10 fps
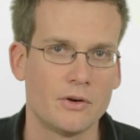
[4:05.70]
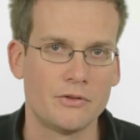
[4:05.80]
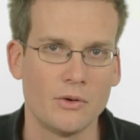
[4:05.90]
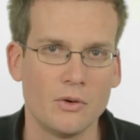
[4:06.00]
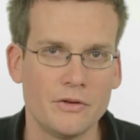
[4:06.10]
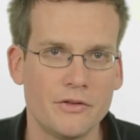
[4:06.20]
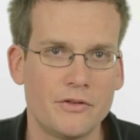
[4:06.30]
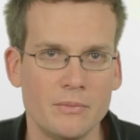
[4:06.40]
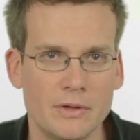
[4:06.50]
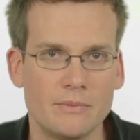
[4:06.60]
of our solar
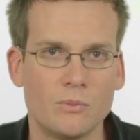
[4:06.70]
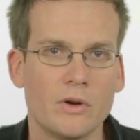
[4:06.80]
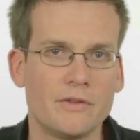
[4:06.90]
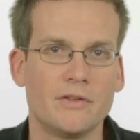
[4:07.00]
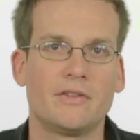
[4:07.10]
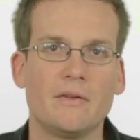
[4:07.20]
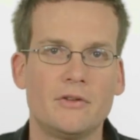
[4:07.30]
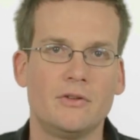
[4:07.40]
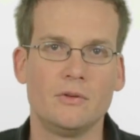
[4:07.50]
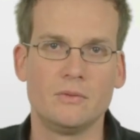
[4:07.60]
system, and what does this have
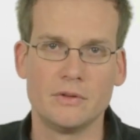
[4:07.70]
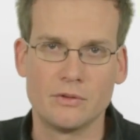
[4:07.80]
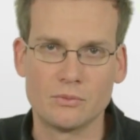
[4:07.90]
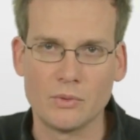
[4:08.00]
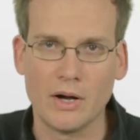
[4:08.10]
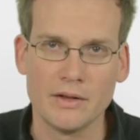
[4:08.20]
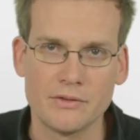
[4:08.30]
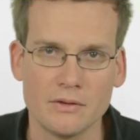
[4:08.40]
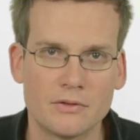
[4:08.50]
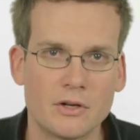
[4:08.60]
to do with the
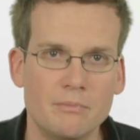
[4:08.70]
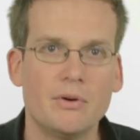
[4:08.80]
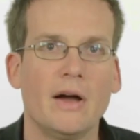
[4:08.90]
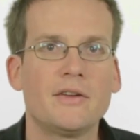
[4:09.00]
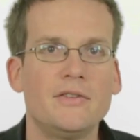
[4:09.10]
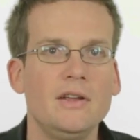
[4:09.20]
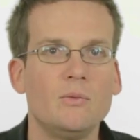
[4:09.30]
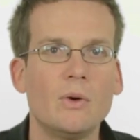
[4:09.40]
rise of complexity?